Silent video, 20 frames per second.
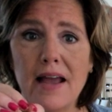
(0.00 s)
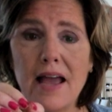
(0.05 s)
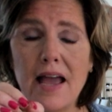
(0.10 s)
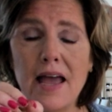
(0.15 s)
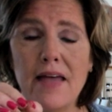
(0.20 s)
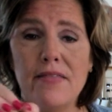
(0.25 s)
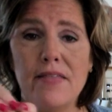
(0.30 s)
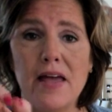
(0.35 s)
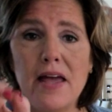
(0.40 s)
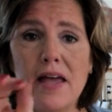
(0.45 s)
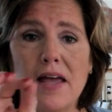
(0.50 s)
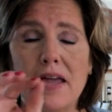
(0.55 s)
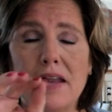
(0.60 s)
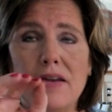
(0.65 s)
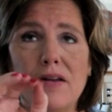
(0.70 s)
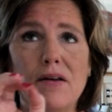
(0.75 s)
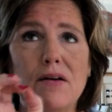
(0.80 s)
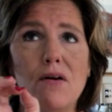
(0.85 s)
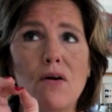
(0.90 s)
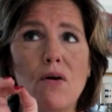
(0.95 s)
and
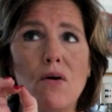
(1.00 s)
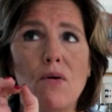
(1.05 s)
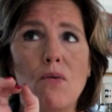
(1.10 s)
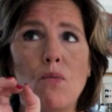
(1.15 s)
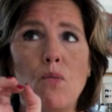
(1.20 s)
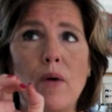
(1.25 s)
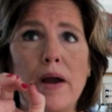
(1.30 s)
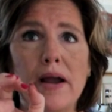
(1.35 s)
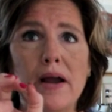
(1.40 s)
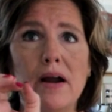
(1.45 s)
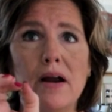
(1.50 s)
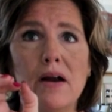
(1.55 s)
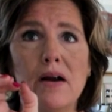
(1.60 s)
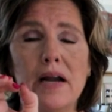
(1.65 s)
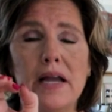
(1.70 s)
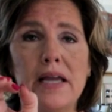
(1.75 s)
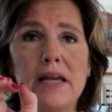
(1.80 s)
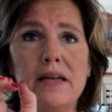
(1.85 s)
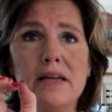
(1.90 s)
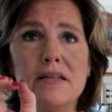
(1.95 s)
then where
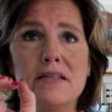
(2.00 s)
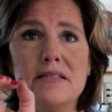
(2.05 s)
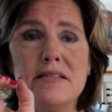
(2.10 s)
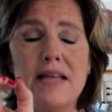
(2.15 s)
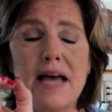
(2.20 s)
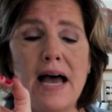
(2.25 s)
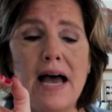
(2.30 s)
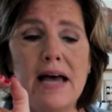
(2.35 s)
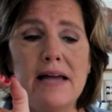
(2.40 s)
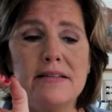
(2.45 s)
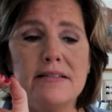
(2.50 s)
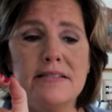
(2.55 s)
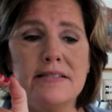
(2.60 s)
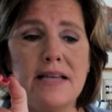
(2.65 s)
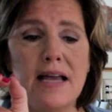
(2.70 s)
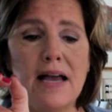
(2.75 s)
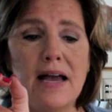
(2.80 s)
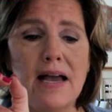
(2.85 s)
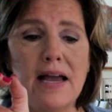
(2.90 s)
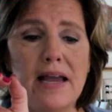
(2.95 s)
is that
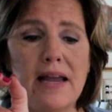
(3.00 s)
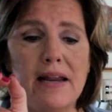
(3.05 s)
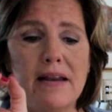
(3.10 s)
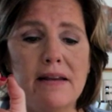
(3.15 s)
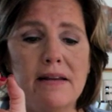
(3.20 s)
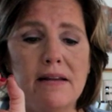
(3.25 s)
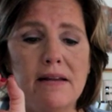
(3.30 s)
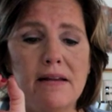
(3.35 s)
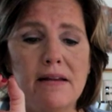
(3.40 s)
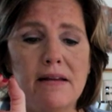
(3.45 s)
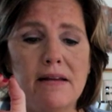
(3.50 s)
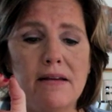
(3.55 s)
sign?